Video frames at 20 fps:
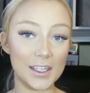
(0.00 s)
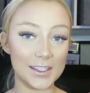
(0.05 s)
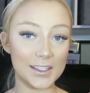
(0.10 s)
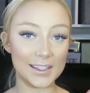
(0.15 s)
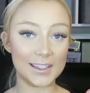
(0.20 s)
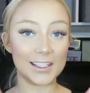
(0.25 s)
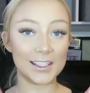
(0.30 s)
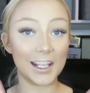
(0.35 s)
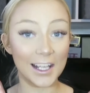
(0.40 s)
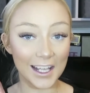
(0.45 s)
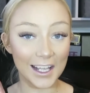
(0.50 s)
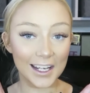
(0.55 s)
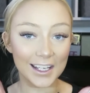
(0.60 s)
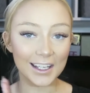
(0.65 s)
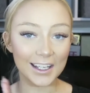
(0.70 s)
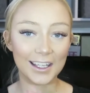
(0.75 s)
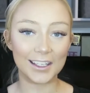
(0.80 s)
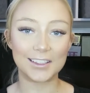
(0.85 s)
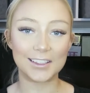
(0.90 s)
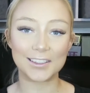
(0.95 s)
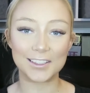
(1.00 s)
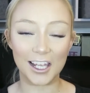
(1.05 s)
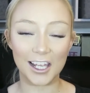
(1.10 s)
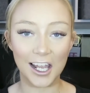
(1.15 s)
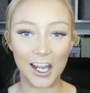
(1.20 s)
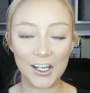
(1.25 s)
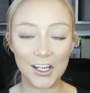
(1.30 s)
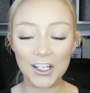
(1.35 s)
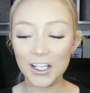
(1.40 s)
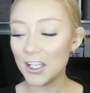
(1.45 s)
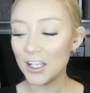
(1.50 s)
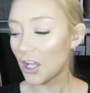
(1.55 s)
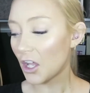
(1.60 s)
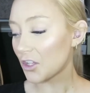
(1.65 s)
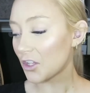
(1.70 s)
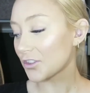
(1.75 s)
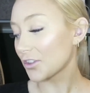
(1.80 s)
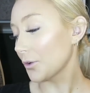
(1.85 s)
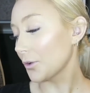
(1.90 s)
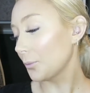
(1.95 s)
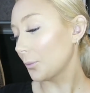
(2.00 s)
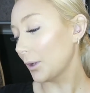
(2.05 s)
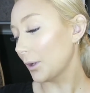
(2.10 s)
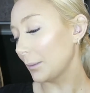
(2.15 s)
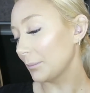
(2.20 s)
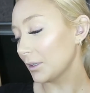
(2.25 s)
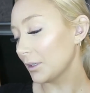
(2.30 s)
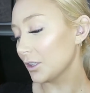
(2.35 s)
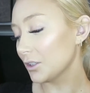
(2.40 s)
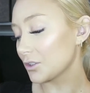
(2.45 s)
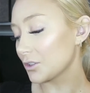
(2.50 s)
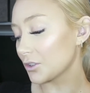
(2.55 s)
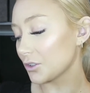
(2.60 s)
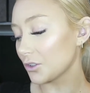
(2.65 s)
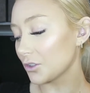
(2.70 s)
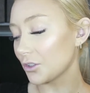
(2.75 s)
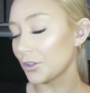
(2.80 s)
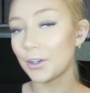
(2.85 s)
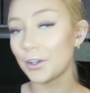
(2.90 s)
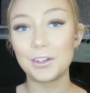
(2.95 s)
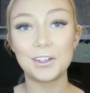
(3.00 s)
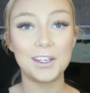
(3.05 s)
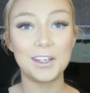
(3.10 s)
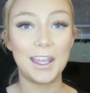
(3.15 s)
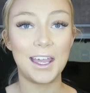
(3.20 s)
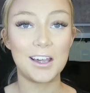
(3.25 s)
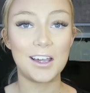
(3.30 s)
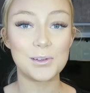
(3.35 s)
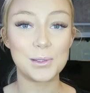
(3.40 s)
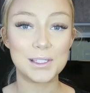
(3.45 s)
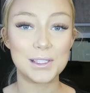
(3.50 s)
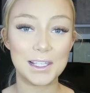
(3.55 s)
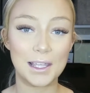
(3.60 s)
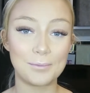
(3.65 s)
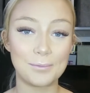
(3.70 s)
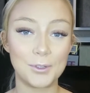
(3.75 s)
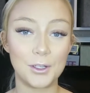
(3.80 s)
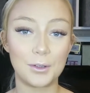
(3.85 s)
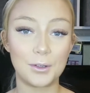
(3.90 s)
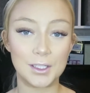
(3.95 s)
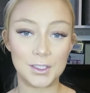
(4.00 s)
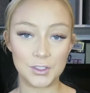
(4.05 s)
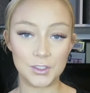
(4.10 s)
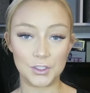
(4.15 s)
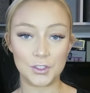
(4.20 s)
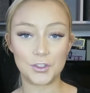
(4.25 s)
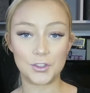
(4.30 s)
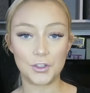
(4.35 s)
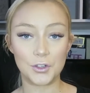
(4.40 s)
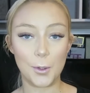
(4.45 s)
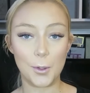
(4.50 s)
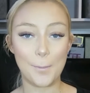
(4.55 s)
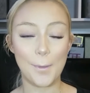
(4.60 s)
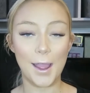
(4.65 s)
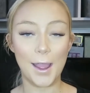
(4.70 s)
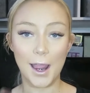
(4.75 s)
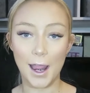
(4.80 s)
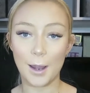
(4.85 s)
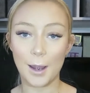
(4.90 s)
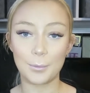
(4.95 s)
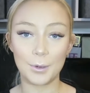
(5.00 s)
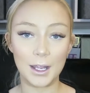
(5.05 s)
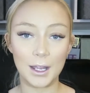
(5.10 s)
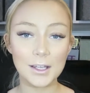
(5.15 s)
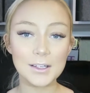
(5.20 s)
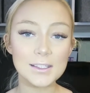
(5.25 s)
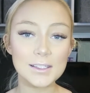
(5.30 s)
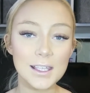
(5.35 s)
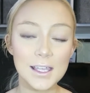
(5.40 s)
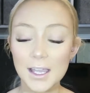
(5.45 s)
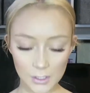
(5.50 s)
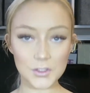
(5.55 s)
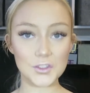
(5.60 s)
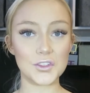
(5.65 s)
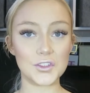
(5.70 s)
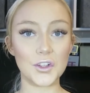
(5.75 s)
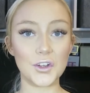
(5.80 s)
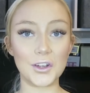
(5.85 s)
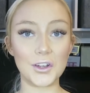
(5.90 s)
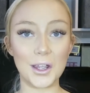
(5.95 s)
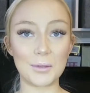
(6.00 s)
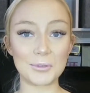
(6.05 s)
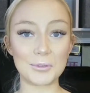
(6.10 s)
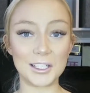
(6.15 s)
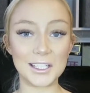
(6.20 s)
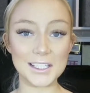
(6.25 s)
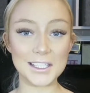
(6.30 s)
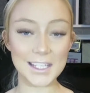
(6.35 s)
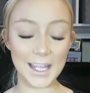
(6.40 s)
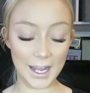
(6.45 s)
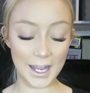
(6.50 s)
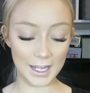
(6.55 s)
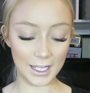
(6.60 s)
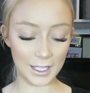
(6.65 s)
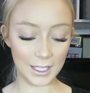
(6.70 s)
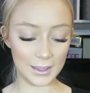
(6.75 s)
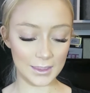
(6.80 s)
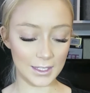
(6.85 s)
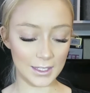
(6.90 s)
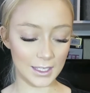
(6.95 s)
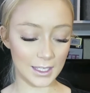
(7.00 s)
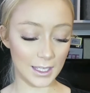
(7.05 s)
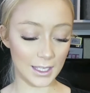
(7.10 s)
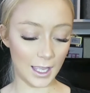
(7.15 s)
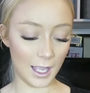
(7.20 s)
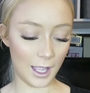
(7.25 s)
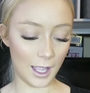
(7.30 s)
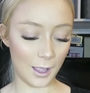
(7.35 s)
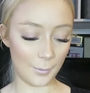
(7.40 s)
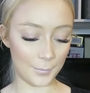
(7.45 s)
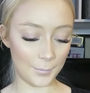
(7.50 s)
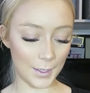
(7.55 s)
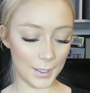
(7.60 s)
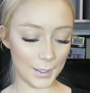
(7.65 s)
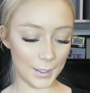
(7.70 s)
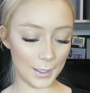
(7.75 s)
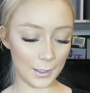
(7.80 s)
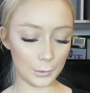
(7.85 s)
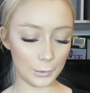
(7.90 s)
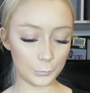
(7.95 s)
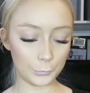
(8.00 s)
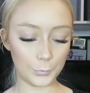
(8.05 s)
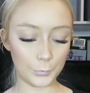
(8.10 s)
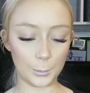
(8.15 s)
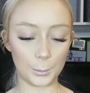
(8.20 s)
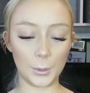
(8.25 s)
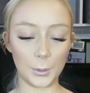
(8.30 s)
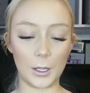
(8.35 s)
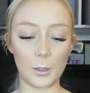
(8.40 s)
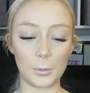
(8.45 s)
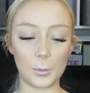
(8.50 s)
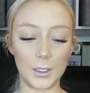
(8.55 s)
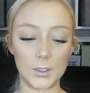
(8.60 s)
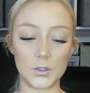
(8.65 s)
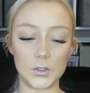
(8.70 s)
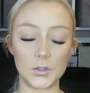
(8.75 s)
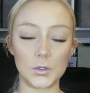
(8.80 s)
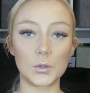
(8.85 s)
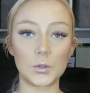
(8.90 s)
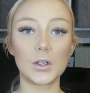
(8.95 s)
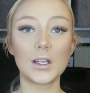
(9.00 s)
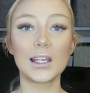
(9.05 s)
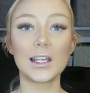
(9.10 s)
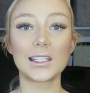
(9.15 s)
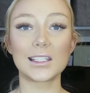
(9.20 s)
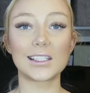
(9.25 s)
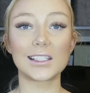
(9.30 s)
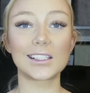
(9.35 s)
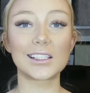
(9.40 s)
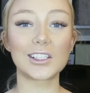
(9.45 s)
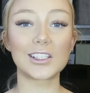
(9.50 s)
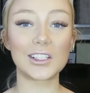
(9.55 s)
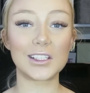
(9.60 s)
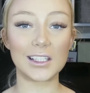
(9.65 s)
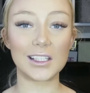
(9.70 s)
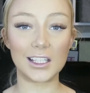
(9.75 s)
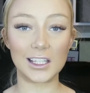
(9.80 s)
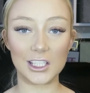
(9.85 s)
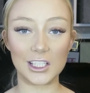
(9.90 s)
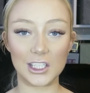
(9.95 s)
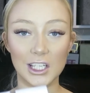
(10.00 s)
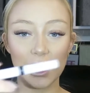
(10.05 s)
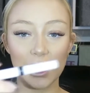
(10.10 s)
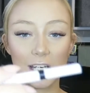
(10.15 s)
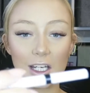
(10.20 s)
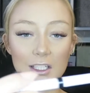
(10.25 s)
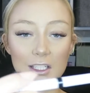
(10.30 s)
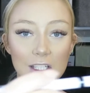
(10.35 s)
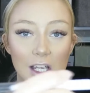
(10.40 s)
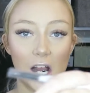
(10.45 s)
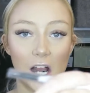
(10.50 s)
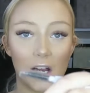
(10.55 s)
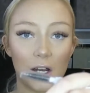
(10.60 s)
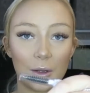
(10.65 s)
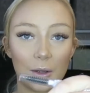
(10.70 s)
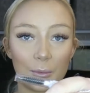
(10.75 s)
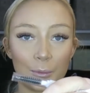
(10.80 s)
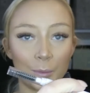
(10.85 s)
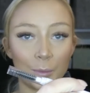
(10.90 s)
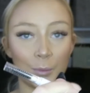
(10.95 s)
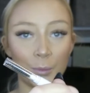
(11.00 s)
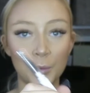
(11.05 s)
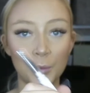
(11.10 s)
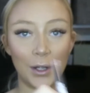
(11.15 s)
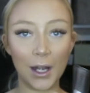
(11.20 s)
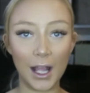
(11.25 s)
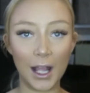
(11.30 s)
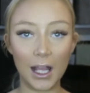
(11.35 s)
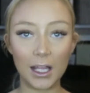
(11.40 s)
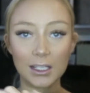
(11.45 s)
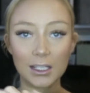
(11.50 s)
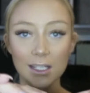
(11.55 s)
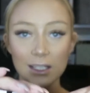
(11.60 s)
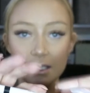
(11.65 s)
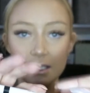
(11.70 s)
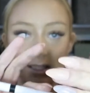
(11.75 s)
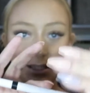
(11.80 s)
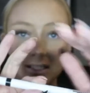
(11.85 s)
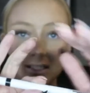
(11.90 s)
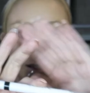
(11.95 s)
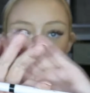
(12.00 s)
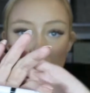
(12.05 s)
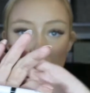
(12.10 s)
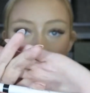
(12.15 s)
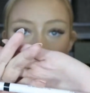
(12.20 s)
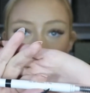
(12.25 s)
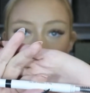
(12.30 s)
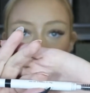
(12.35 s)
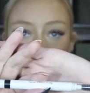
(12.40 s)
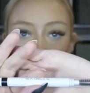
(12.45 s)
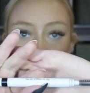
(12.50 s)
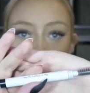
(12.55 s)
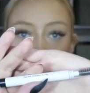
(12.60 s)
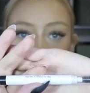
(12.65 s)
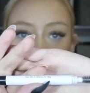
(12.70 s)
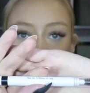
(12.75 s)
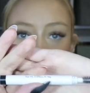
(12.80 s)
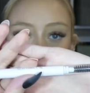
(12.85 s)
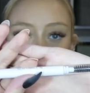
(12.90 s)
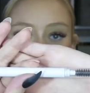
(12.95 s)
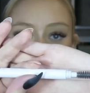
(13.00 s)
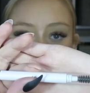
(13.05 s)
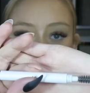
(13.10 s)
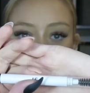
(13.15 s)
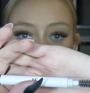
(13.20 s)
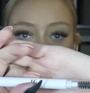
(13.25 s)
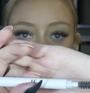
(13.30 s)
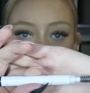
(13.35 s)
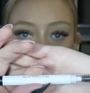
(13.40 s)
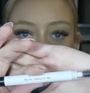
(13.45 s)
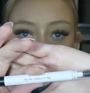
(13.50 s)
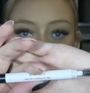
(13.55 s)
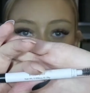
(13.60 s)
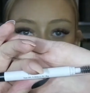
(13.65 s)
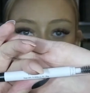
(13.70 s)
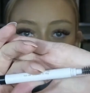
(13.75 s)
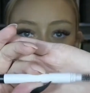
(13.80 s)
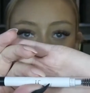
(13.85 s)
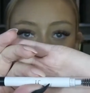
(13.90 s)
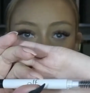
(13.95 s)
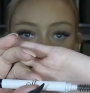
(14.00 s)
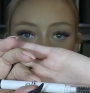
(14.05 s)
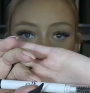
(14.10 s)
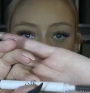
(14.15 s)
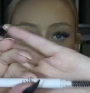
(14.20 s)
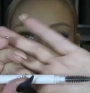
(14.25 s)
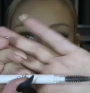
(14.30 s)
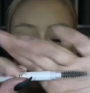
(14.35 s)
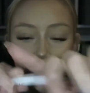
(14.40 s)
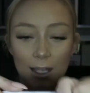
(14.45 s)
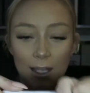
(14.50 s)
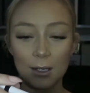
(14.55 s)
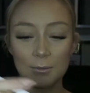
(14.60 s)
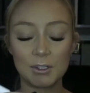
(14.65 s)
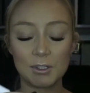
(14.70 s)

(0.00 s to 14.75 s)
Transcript: skin done. So what I'm going to do now is I'm going to do my eyebrow. So I'm going to take the e.l.f. brow pencil. This is just in the shade dark brown. This is what it looks like. And I'm